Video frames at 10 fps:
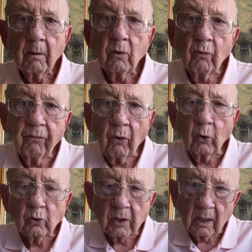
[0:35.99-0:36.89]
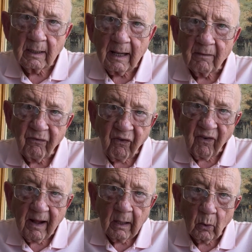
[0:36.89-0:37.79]
You folks are not
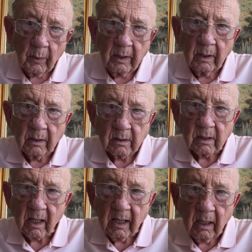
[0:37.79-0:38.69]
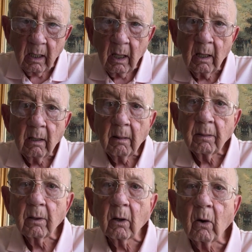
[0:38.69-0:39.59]
following this thing
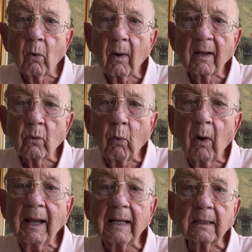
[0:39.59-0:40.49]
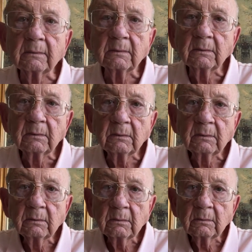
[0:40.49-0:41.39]
the correct way
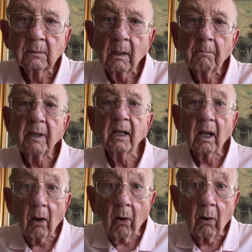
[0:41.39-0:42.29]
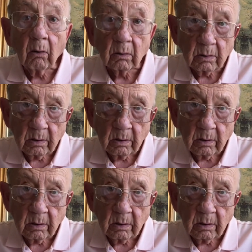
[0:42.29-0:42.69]
because